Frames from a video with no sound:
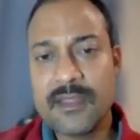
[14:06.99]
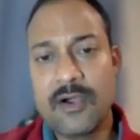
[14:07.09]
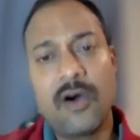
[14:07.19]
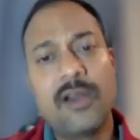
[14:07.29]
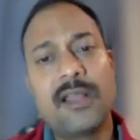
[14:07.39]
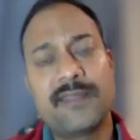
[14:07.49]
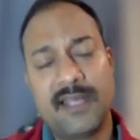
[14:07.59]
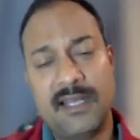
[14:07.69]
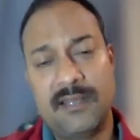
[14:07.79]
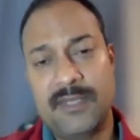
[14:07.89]
All other
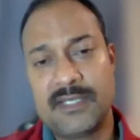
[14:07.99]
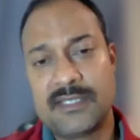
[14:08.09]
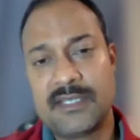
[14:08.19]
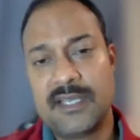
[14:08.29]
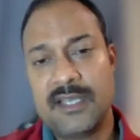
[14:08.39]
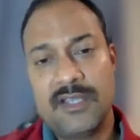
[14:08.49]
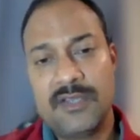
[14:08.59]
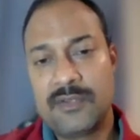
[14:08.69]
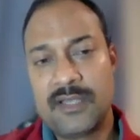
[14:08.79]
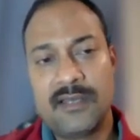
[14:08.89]
elements
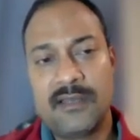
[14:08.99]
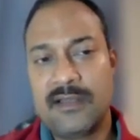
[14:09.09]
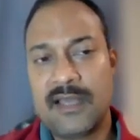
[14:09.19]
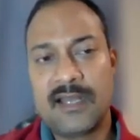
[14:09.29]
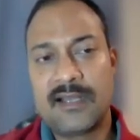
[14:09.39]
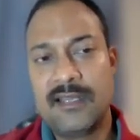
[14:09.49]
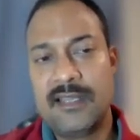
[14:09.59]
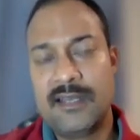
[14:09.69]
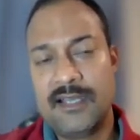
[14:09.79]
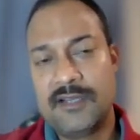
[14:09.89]
you can directly
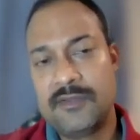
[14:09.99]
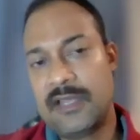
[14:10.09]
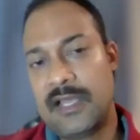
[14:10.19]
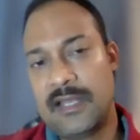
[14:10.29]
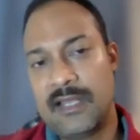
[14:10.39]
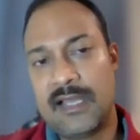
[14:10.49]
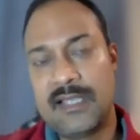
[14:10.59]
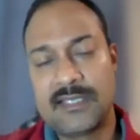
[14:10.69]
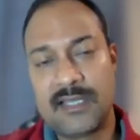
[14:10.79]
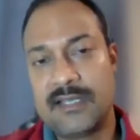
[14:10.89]
relate to the
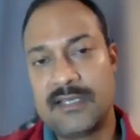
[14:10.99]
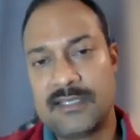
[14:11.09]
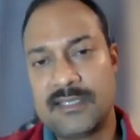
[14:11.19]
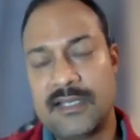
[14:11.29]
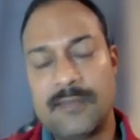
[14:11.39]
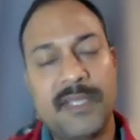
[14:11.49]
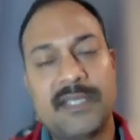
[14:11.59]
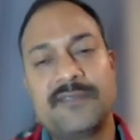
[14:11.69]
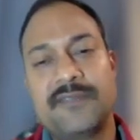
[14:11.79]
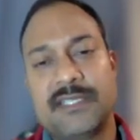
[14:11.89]
analyzed current state,
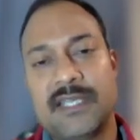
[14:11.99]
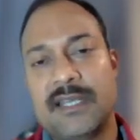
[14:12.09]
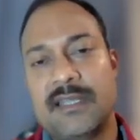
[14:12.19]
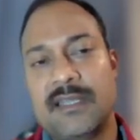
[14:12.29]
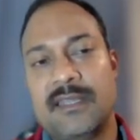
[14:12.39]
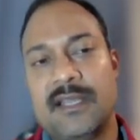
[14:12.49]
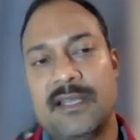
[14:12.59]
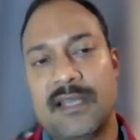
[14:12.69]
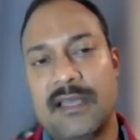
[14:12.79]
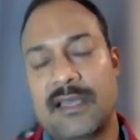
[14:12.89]
because we said
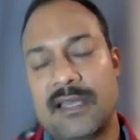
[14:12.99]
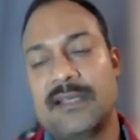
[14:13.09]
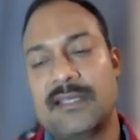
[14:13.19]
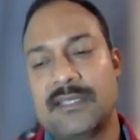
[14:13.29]
that current